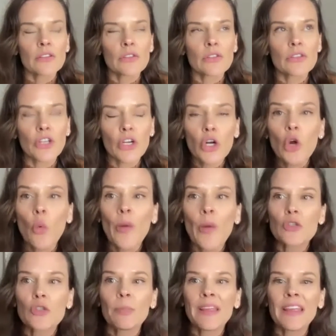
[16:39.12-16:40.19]
they're going
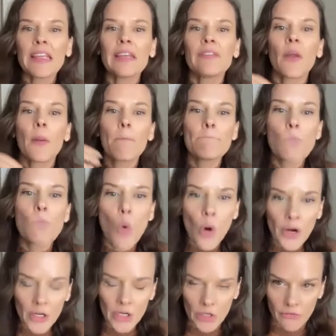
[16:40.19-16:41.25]
to be even
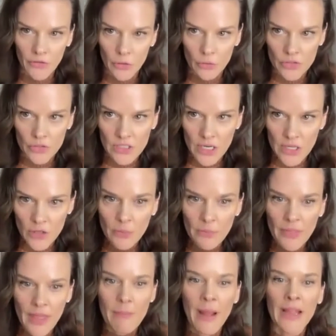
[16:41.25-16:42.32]
more confused.
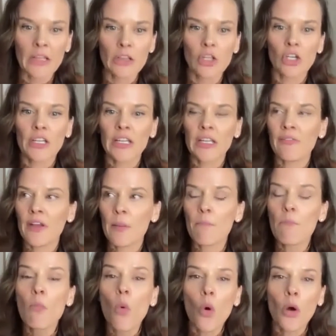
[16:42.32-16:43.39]
They might look even
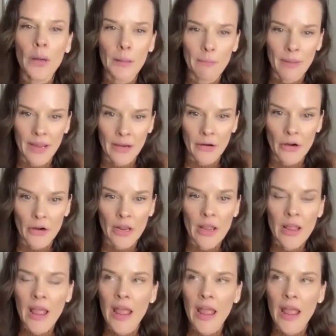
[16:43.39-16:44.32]
more impaired.